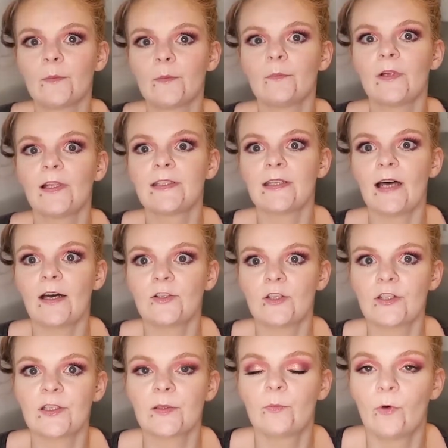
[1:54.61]
It's not
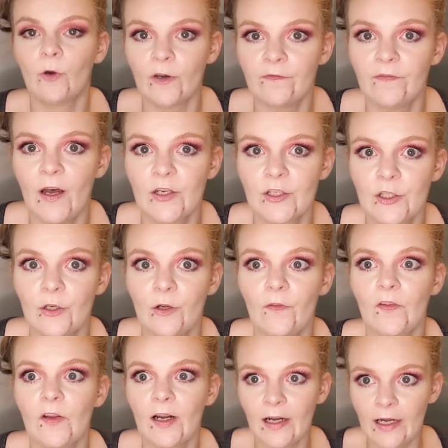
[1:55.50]
just the Porefessional
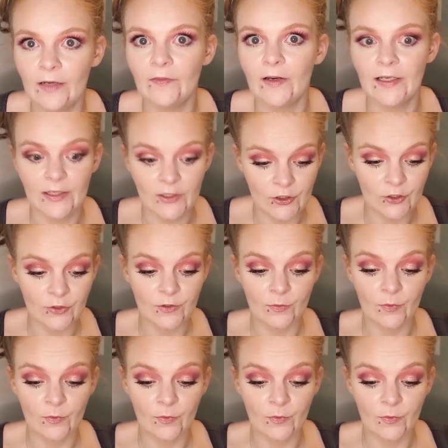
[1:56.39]
that I have had issues